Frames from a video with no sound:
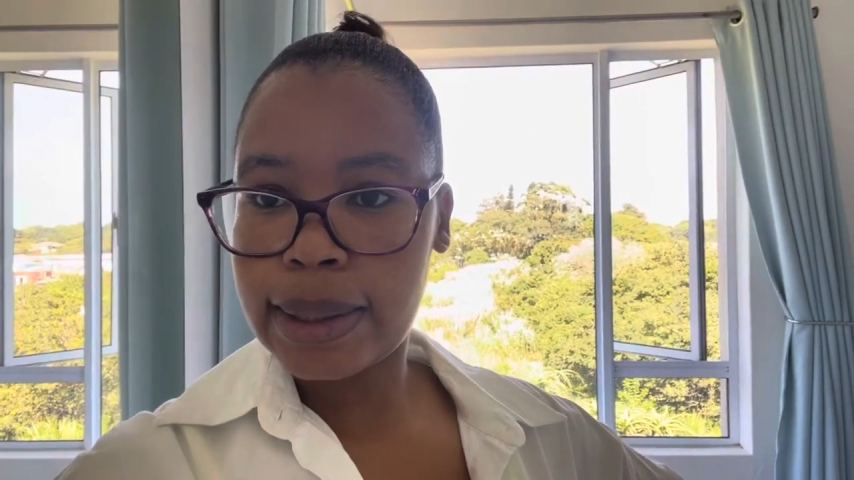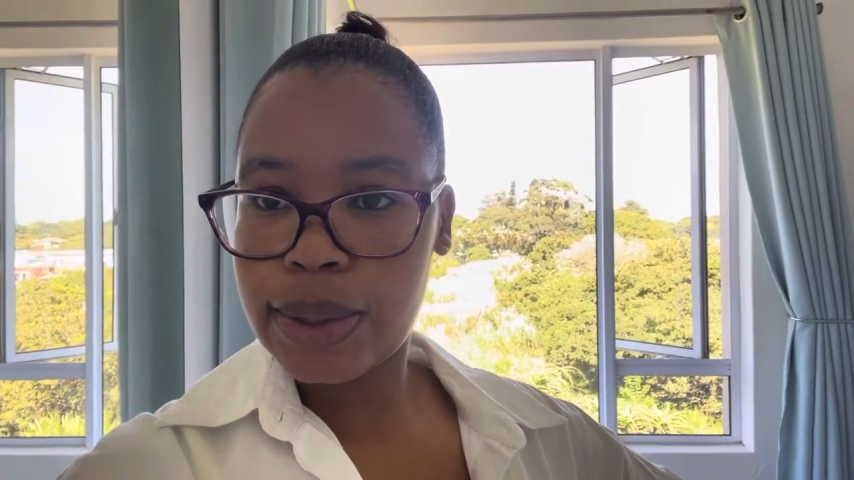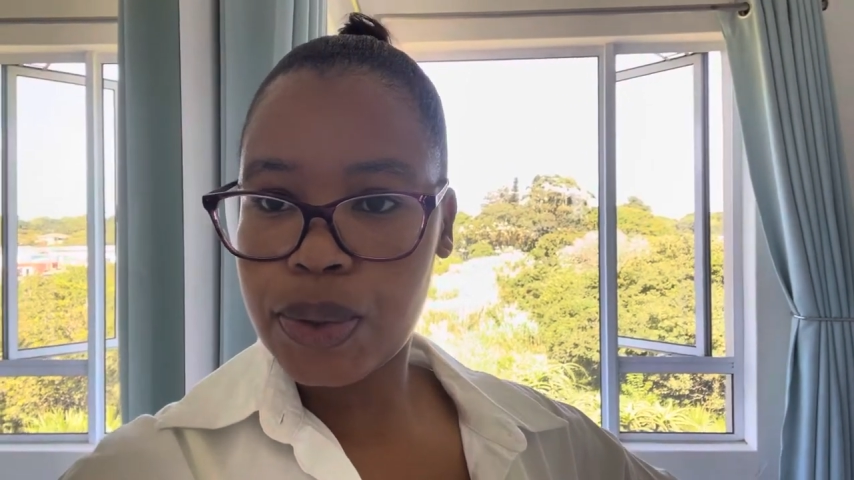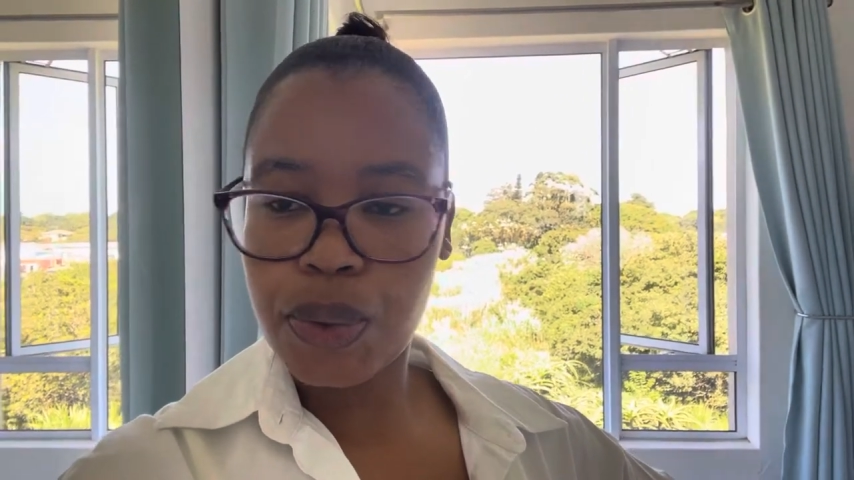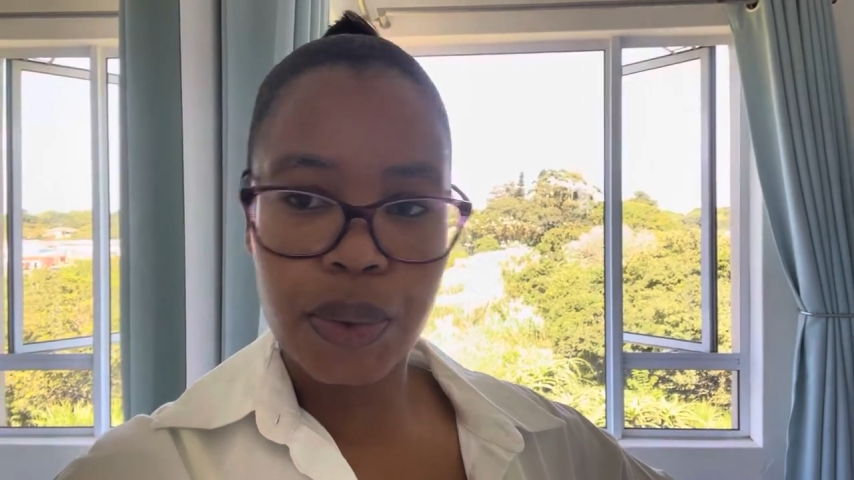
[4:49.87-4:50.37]

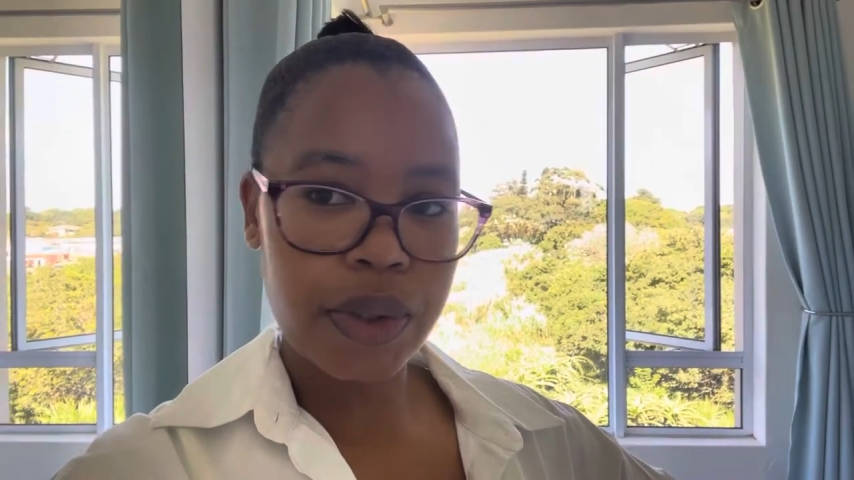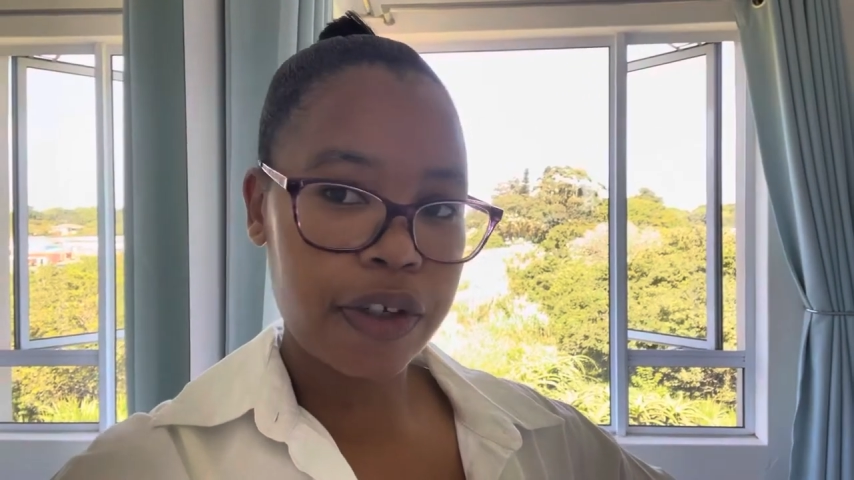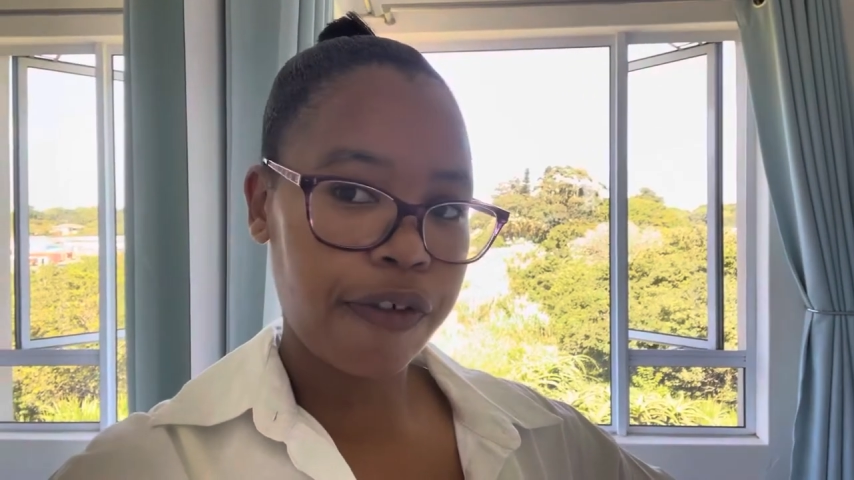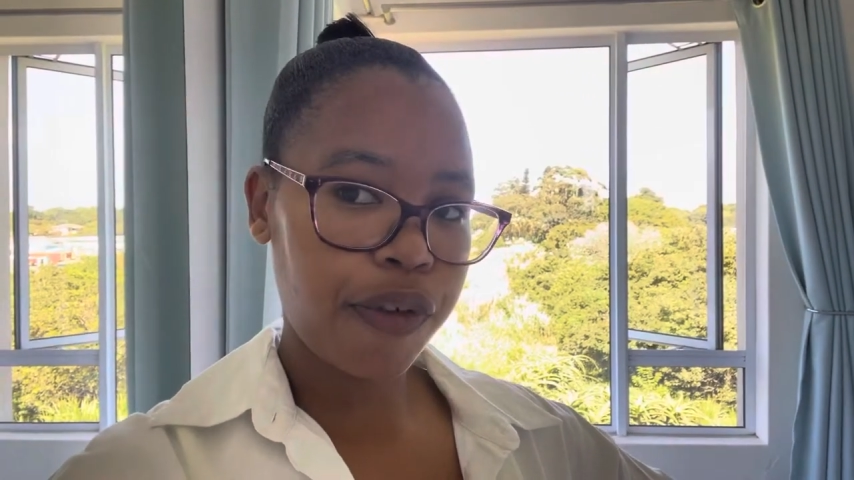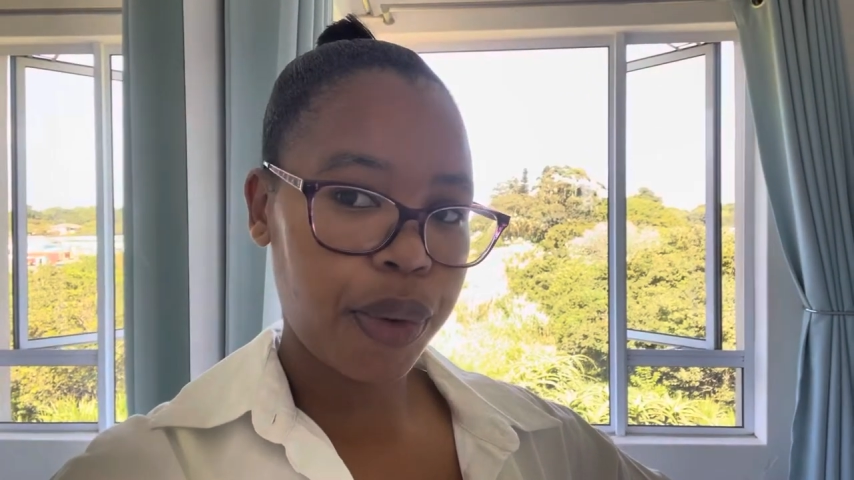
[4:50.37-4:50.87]
sort
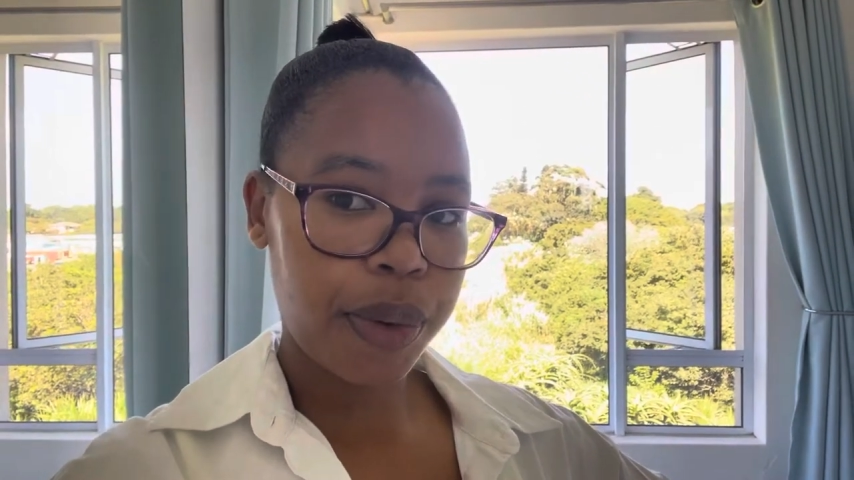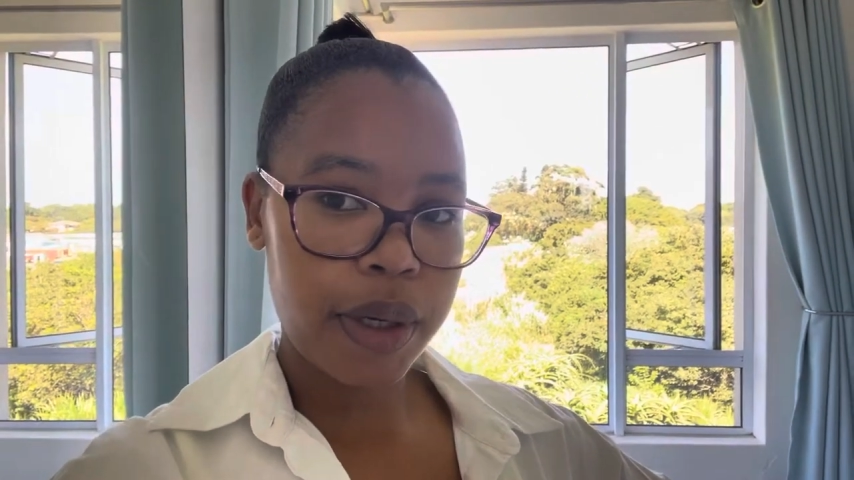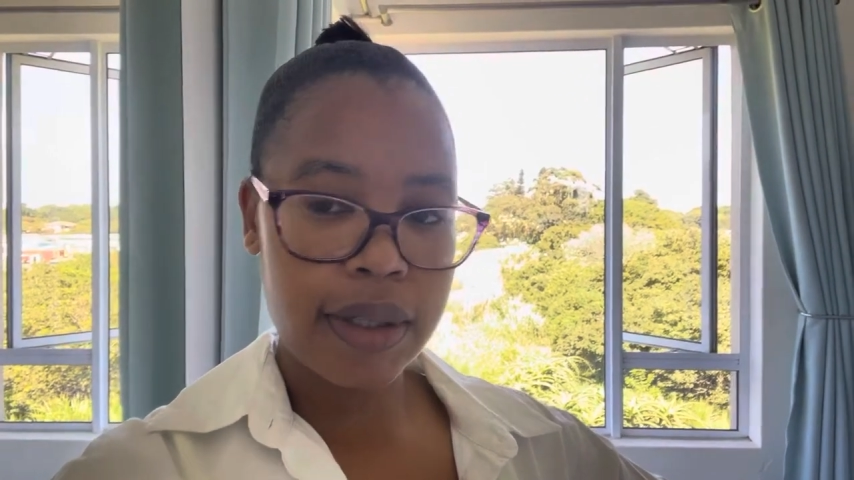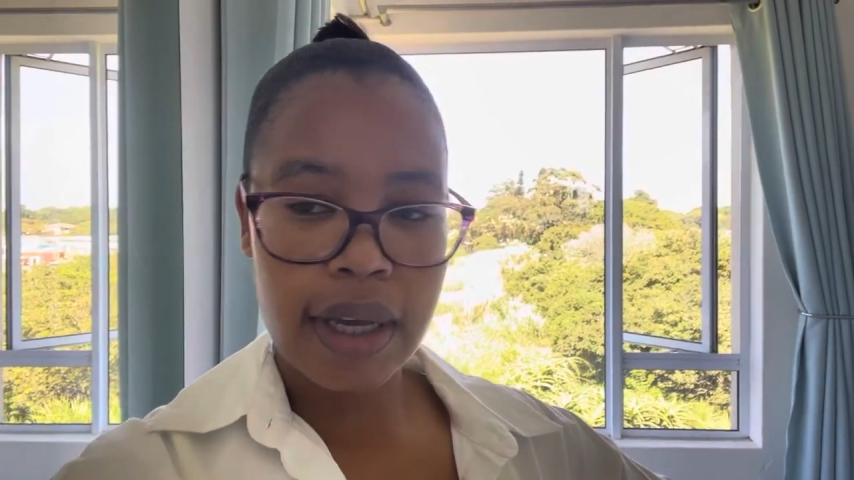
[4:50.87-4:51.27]
a few things